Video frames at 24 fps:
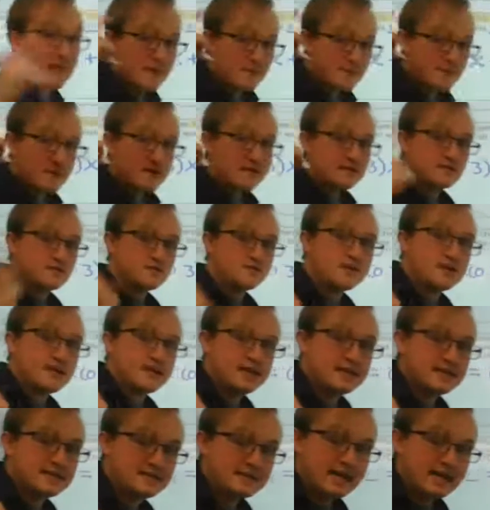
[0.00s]
that base
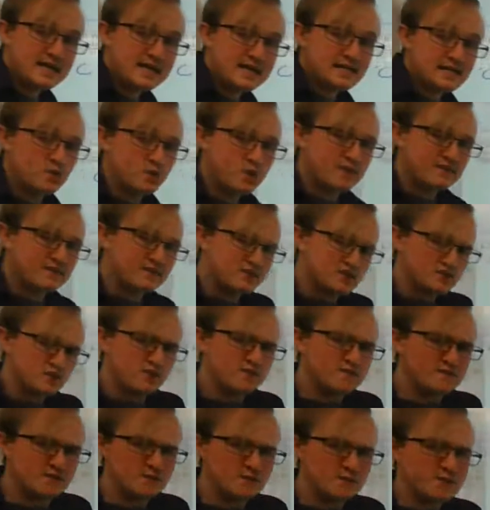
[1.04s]
fee is yet, so we have to
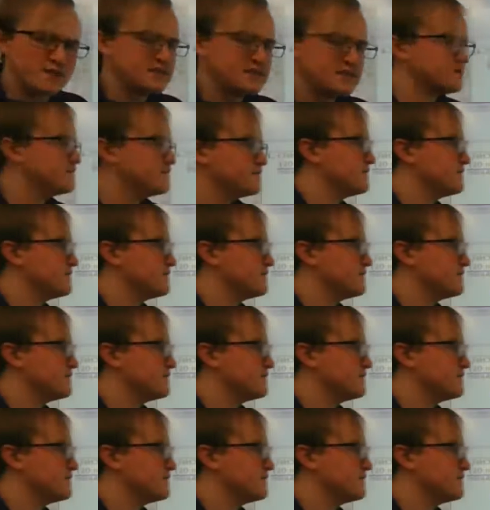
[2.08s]
solve for the base